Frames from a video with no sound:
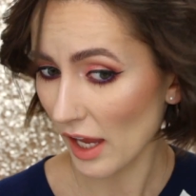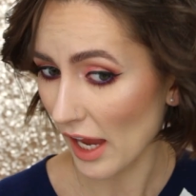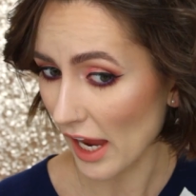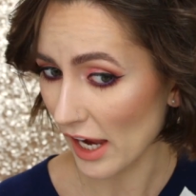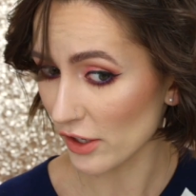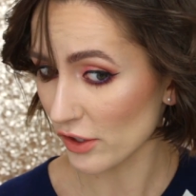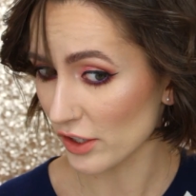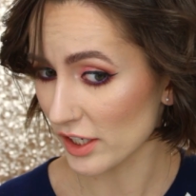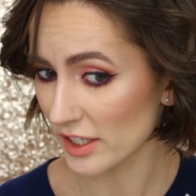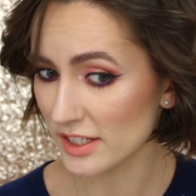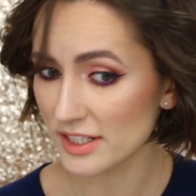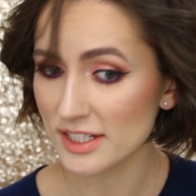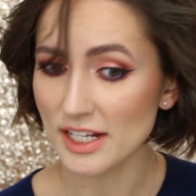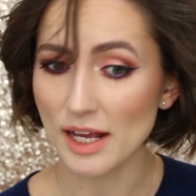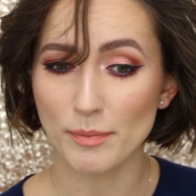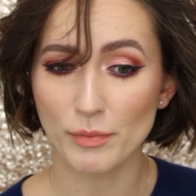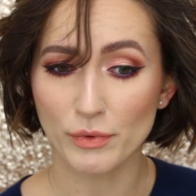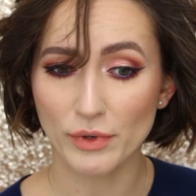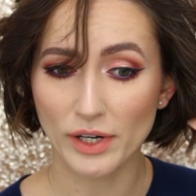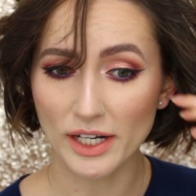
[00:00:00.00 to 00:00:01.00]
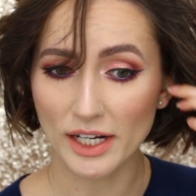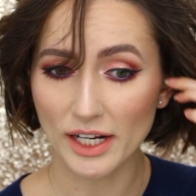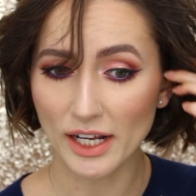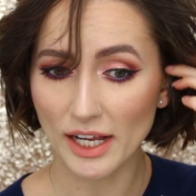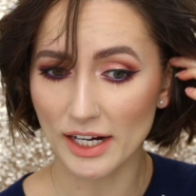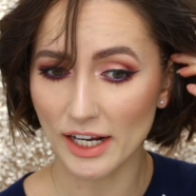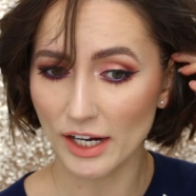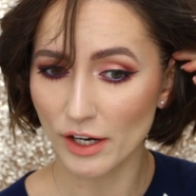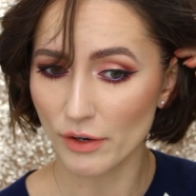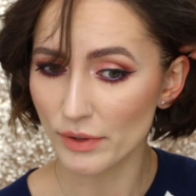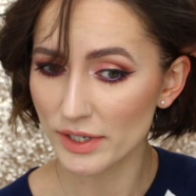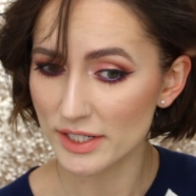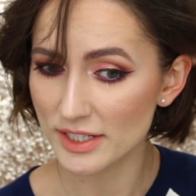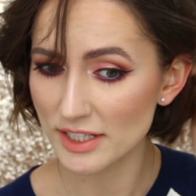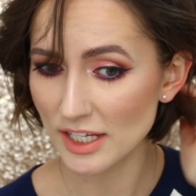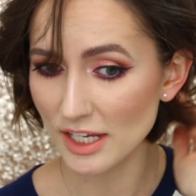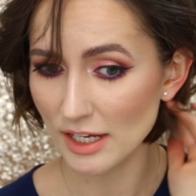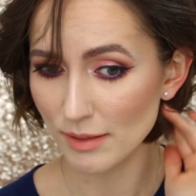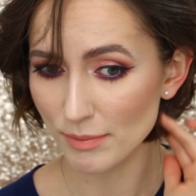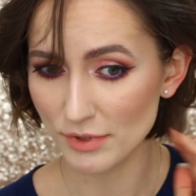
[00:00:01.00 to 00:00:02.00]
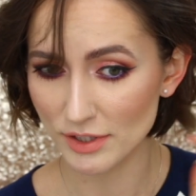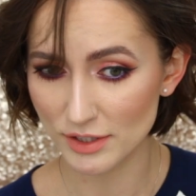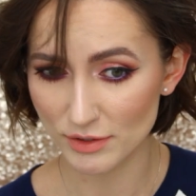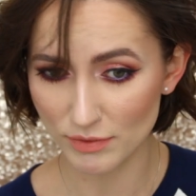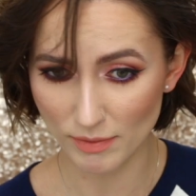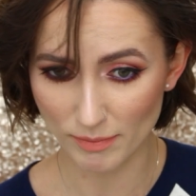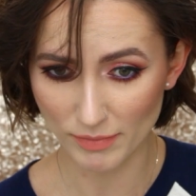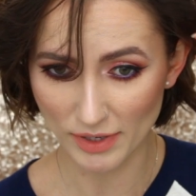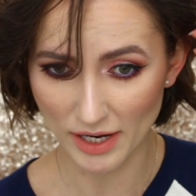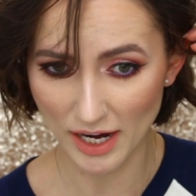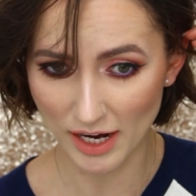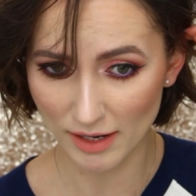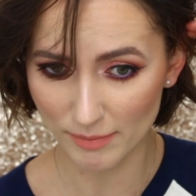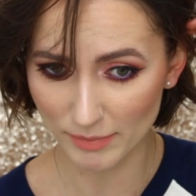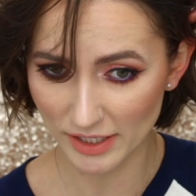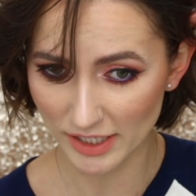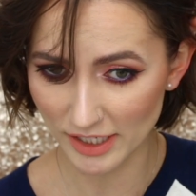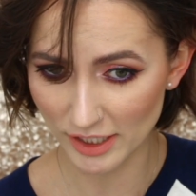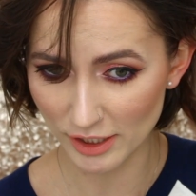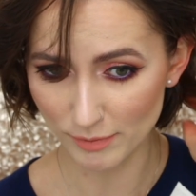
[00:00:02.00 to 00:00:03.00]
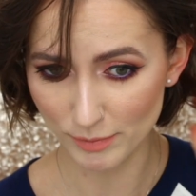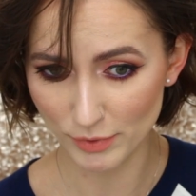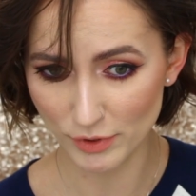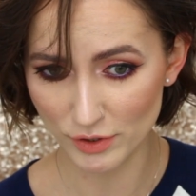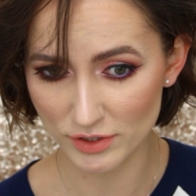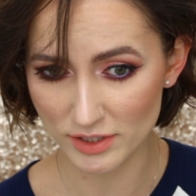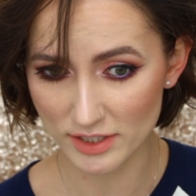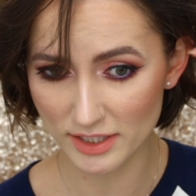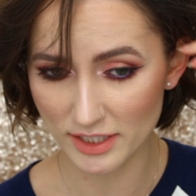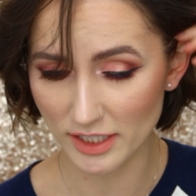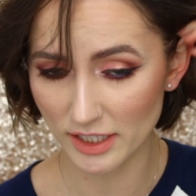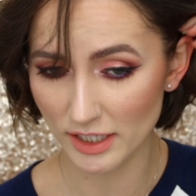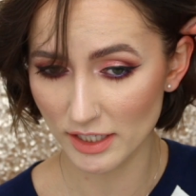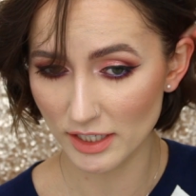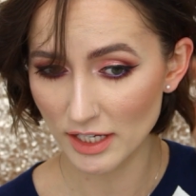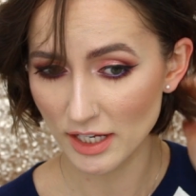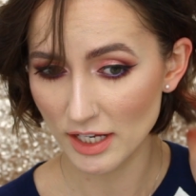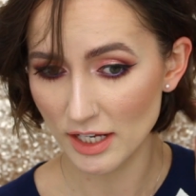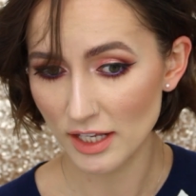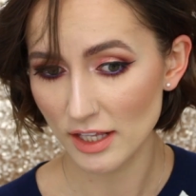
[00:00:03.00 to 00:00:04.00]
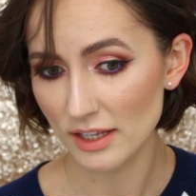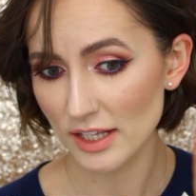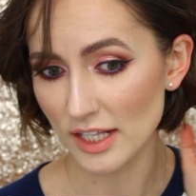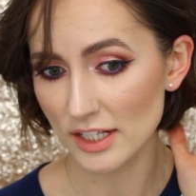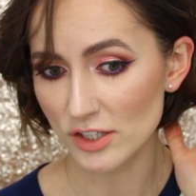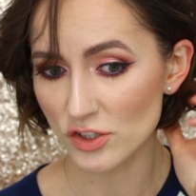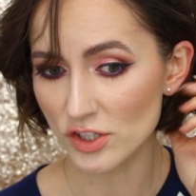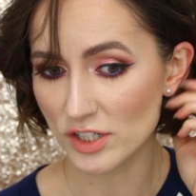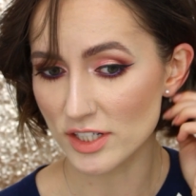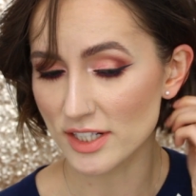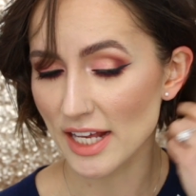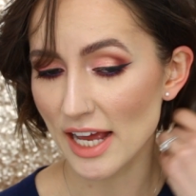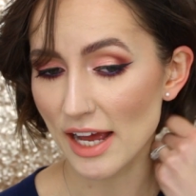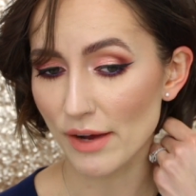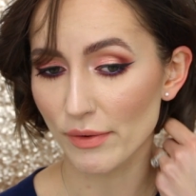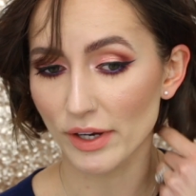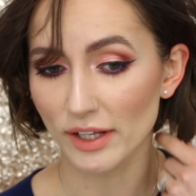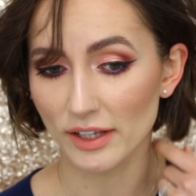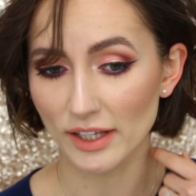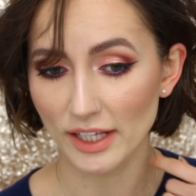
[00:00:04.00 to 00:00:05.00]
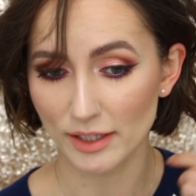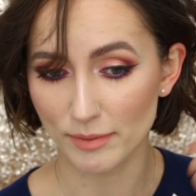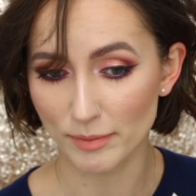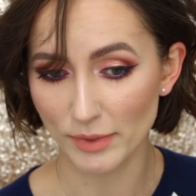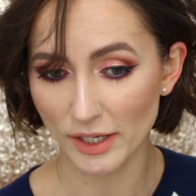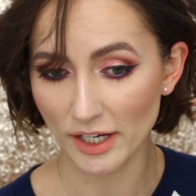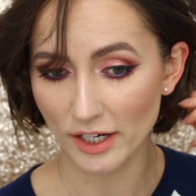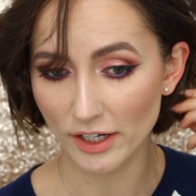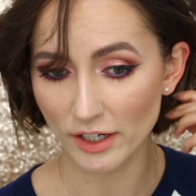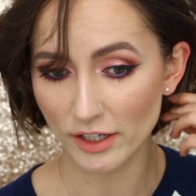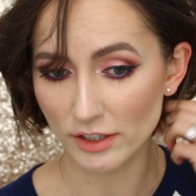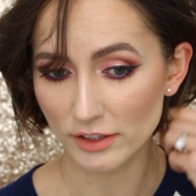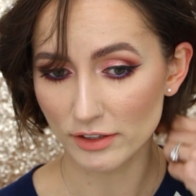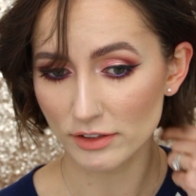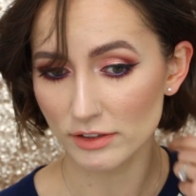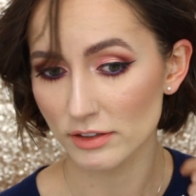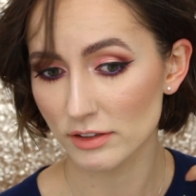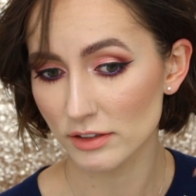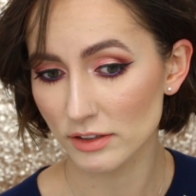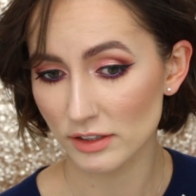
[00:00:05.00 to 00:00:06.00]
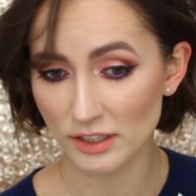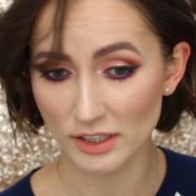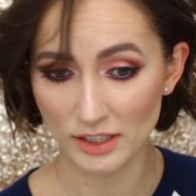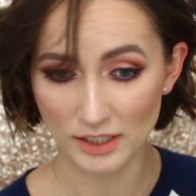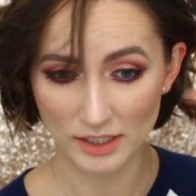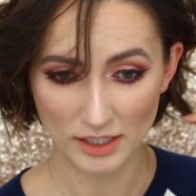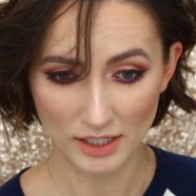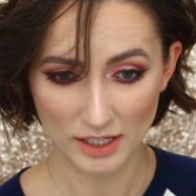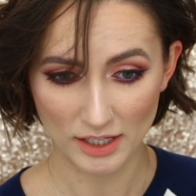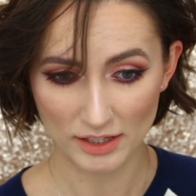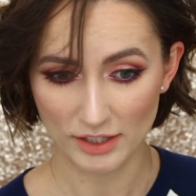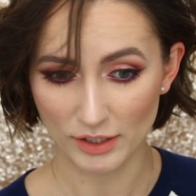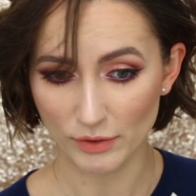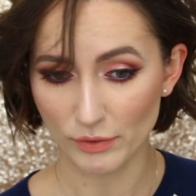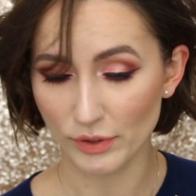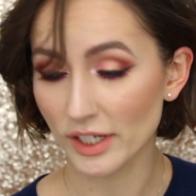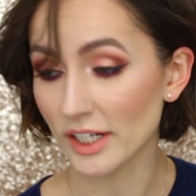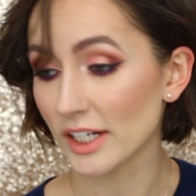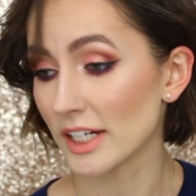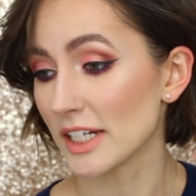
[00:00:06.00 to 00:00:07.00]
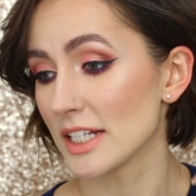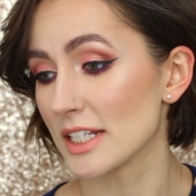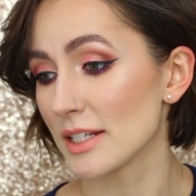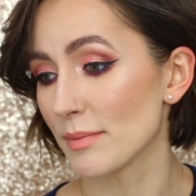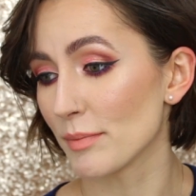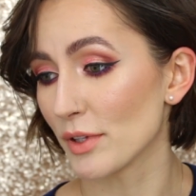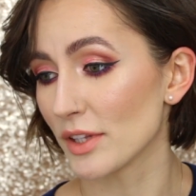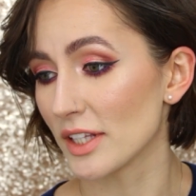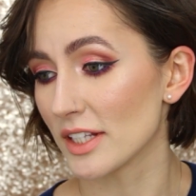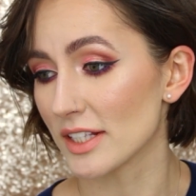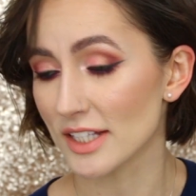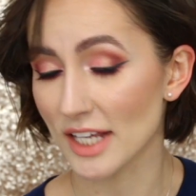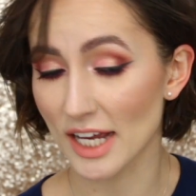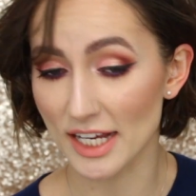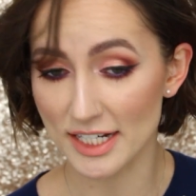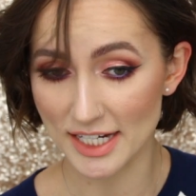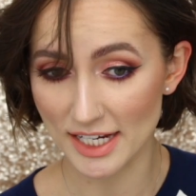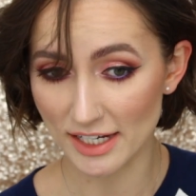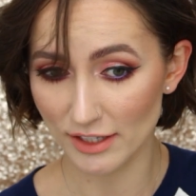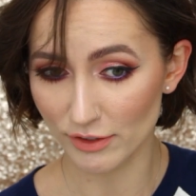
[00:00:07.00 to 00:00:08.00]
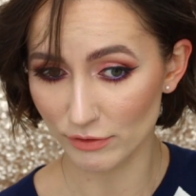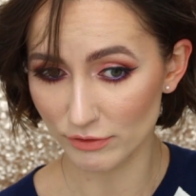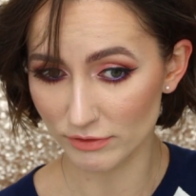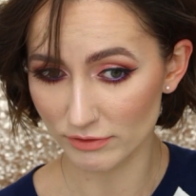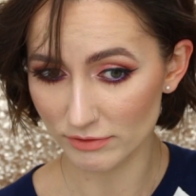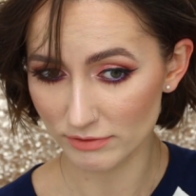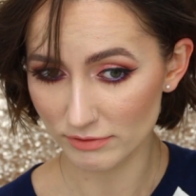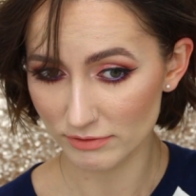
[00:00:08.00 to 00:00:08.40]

And you can separate it, and I always keep this one behind my ear personally. That's just how I like my hair. I think we're going to need to put this guy down.